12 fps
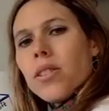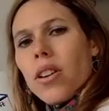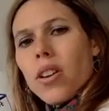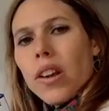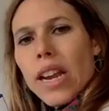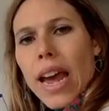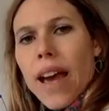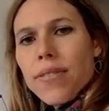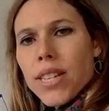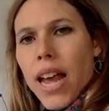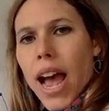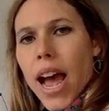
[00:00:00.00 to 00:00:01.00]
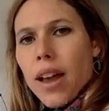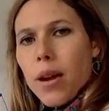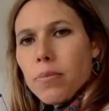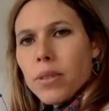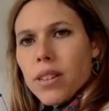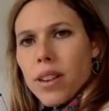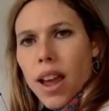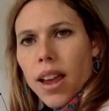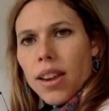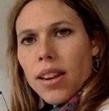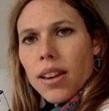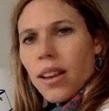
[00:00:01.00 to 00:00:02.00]
are going to have to add up to
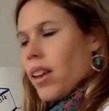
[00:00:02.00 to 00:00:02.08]
9.